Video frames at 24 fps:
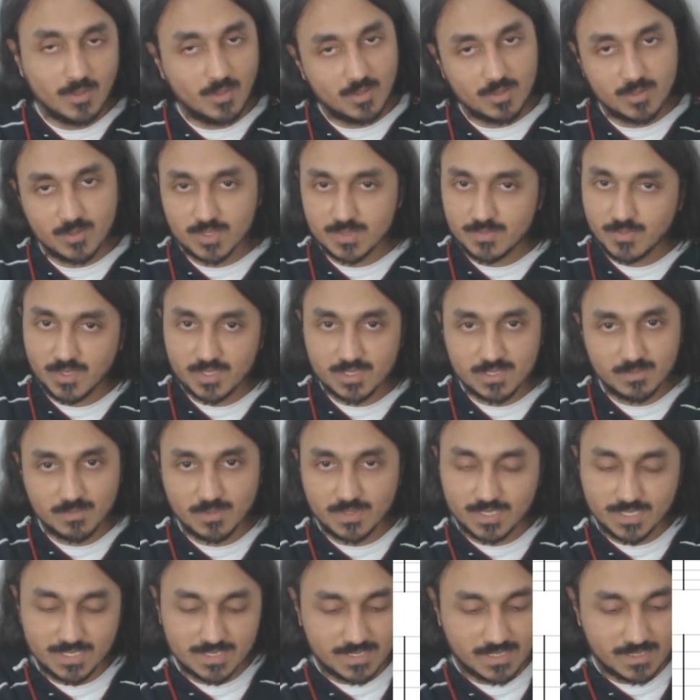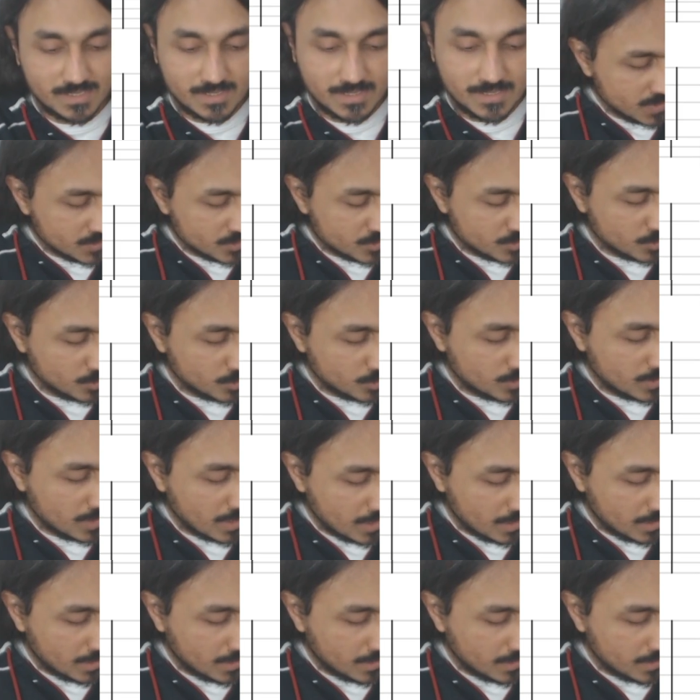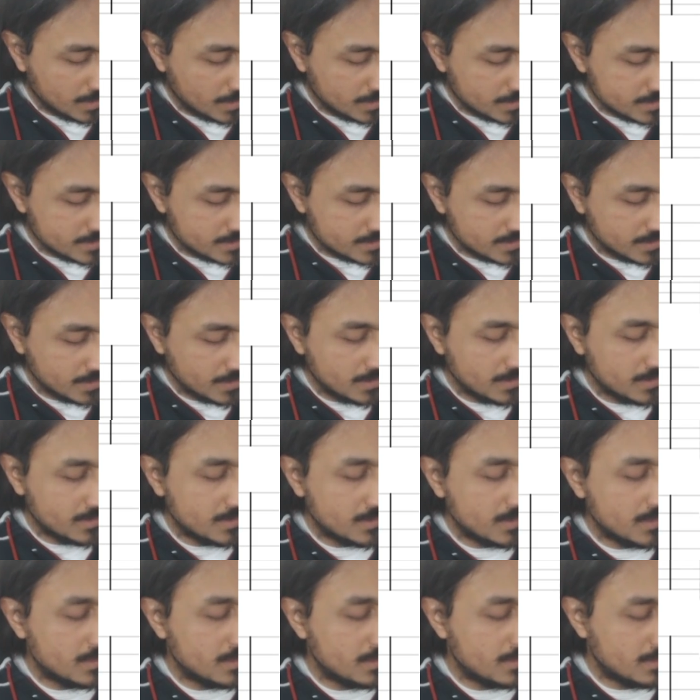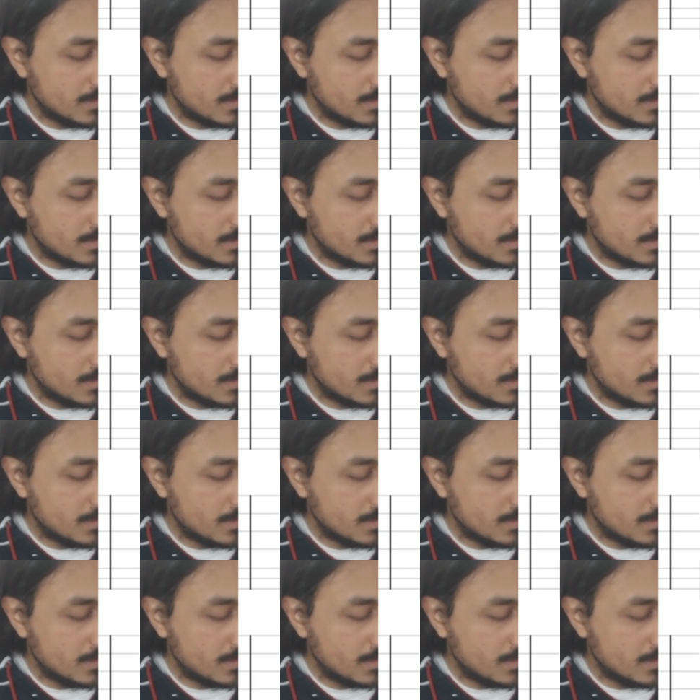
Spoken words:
all those possibilities are Suhasini.